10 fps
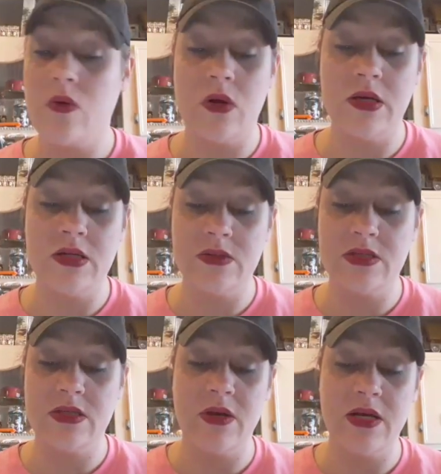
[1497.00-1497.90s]
it was, but
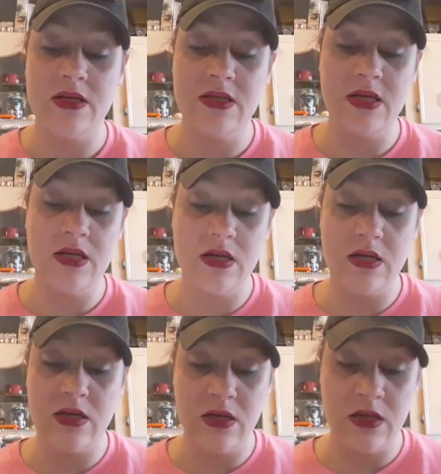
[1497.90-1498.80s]
somebody
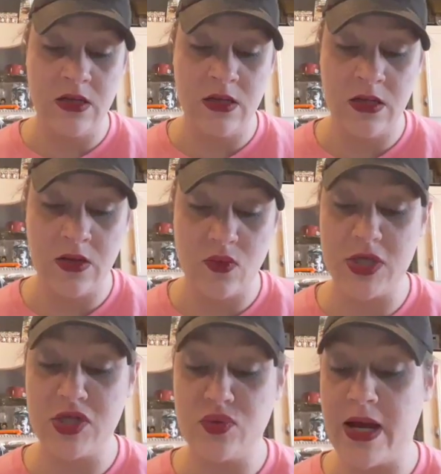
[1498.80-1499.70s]
said
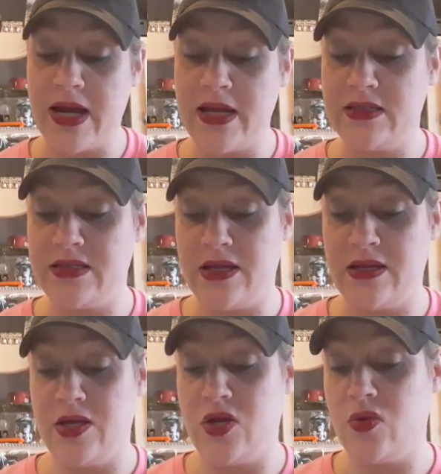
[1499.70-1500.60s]
Rich White
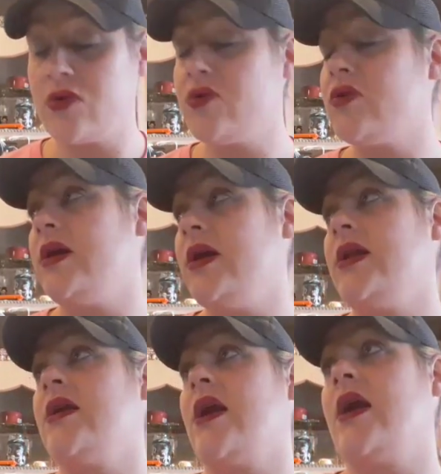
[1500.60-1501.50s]
said that you were
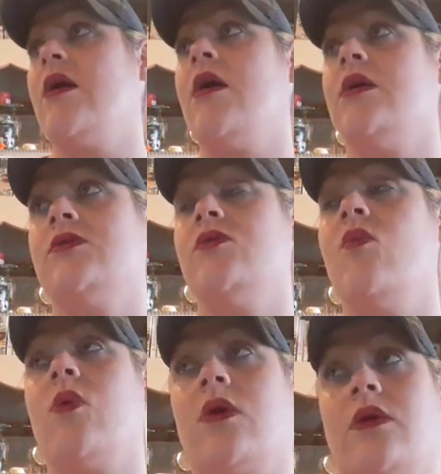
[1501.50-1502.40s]
creating a
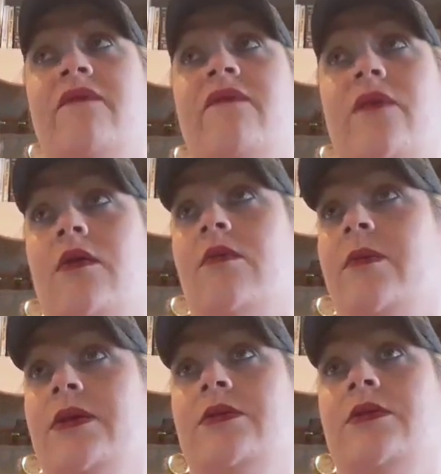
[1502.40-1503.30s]
hostile work
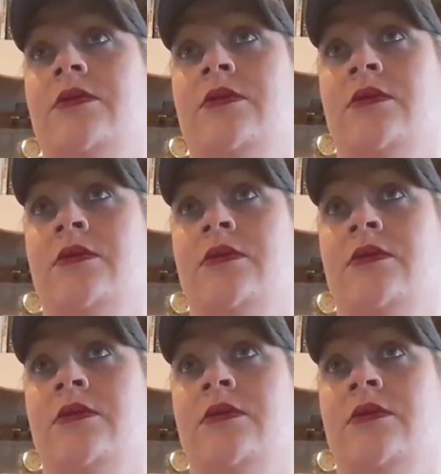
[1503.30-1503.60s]
environment.